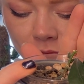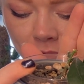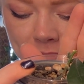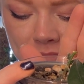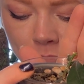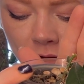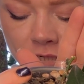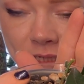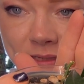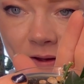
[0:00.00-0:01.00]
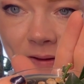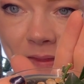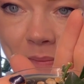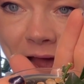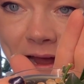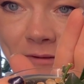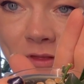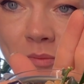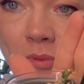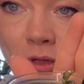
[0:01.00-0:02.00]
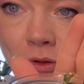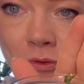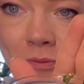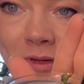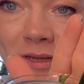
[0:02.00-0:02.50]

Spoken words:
red splotches on the back of the bloom.